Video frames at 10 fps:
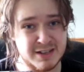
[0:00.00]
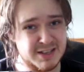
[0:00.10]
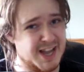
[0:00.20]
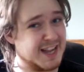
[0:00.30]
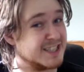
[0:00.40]

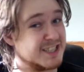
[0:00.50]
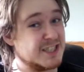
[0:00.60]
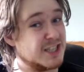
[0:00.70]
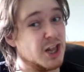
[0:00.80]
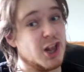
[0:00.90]
that's
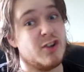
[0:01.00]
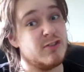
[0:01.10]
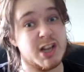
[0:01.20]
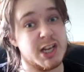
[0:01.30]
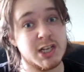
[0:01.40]

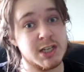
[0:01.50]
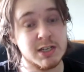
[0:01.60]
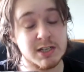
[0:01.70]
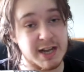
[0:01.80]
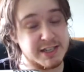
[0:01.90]
lovely.
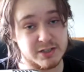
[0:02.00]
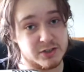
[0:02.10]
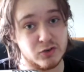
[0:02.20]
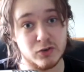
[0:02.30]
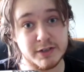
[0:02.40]
That's a
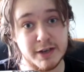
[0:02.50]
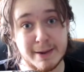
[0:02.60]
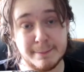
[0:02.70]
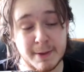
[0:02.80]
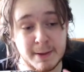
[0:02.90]
good
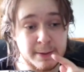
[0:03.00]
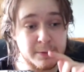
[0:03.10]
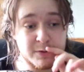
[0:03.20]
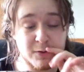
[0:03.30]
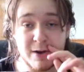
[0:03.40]
game.
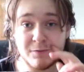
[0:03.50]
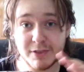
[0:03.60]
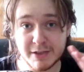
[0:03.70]
They took everything